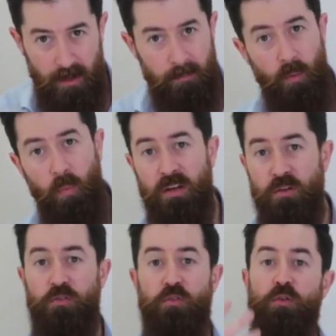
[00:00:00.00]
but when
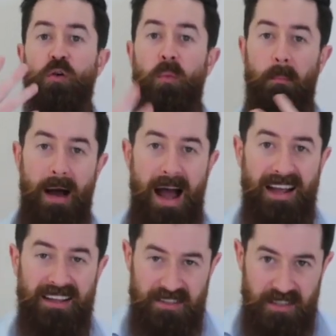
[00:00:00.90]
you do your
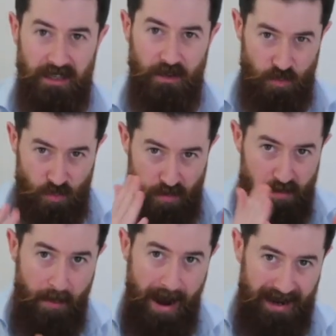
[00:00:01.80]
marketing, you
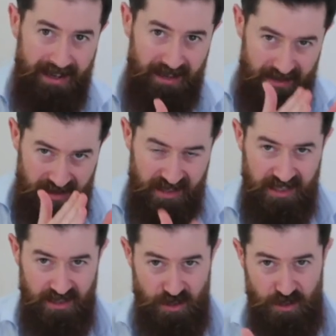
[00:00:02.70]
market
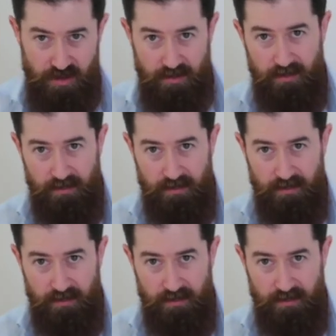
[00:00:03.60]
niche.